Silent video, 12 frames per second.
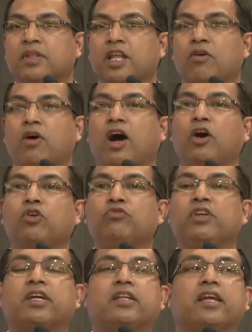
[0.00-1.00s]
Now, how do
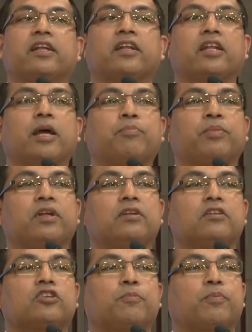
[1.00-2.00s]
we create an
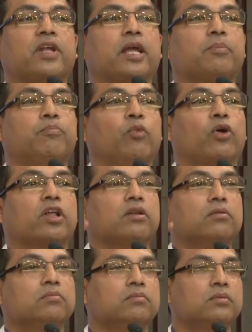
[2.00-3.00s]
apprenticeship type
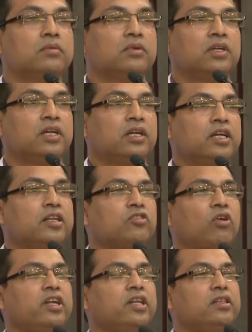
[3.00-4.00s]
model? It is
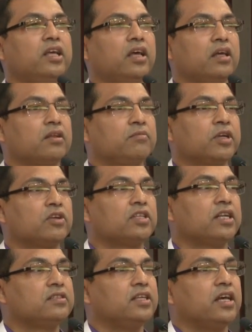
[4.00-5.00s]
already there because
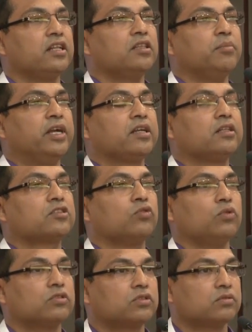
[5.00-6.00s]
that is there in the medical
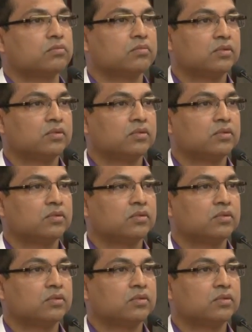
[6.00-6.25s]
schools.